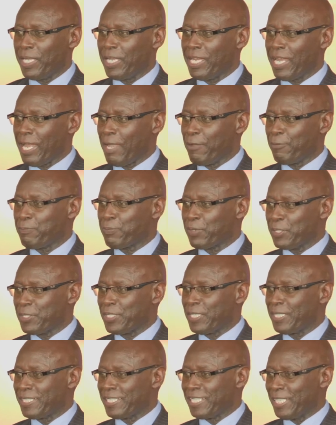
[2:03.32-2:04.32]
life
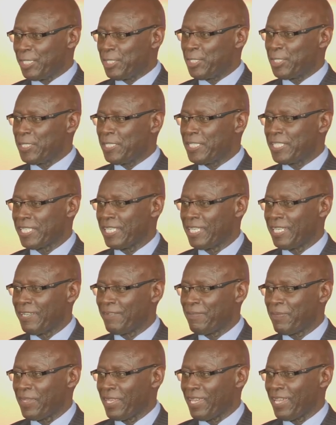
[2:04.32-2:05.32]
presentations,
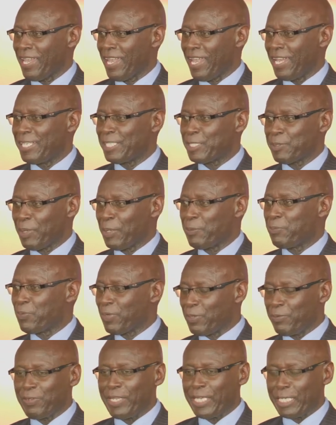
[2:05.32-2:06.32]
and it's my
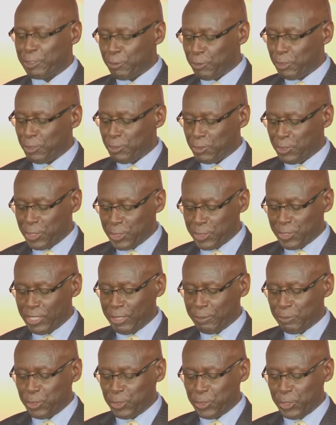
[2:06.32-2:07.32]
privilege to introduce
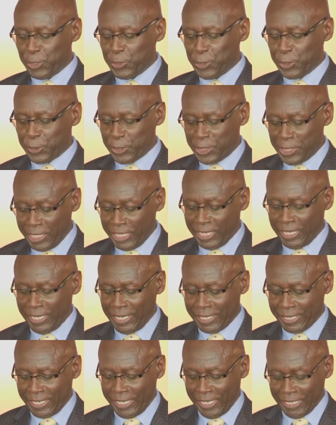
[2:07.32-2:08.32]
them to you here
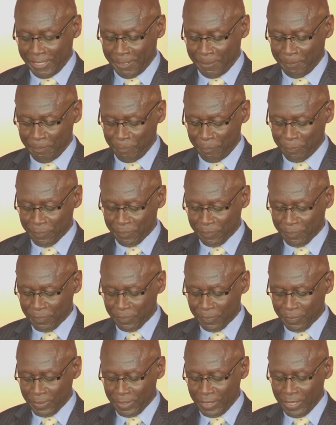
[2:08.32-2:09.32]
again.
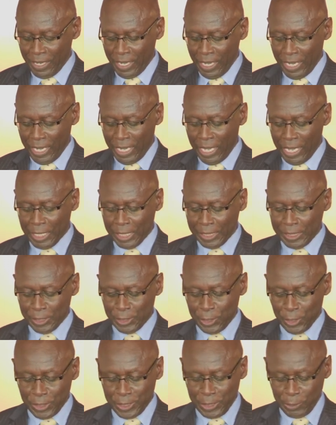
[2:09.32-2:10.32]
Uh,
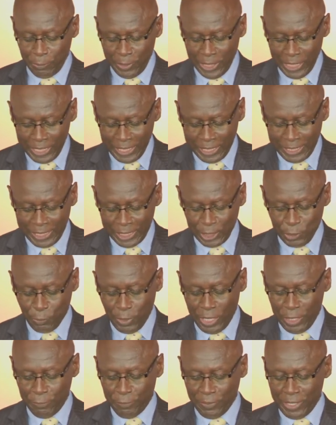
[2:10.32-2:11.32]
Dr. Willie and his
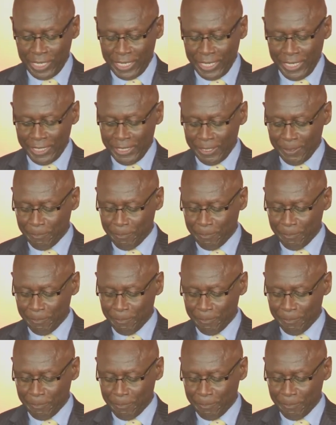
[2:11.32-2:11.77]
wife Elaine